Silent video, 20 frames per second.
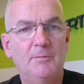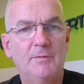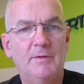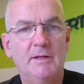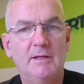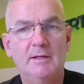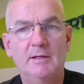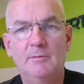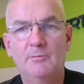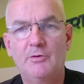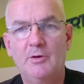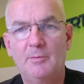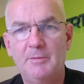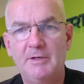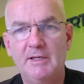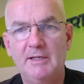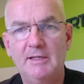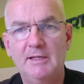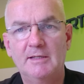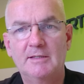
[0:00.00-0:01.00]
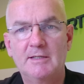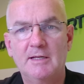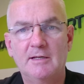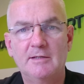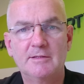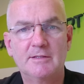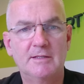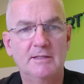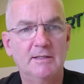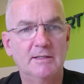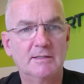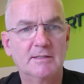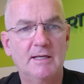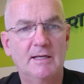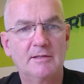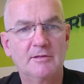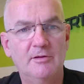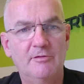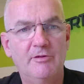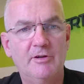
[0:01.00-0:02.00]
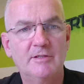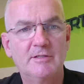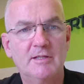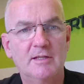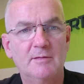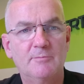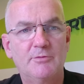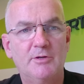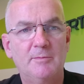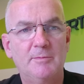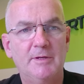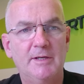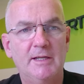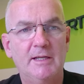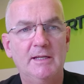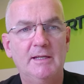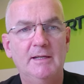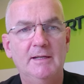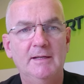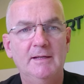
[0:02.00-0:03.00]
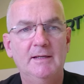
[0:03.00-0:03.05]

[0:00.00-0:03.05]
The property details, the exact address of the property,